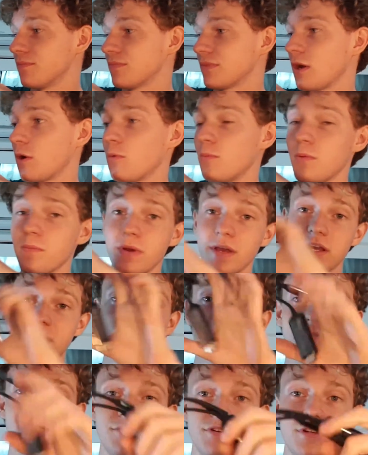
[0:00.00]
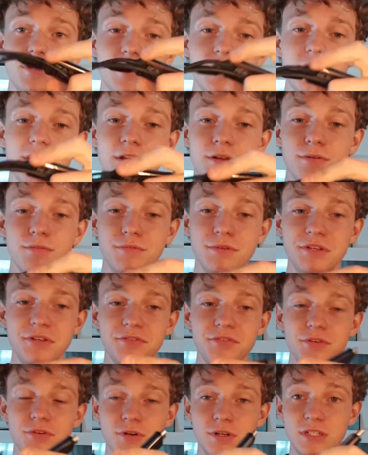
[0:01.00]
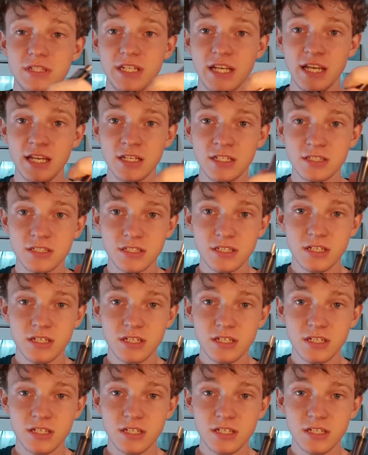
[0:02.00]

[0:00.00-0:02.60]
I'll be making a video and a review on DeX.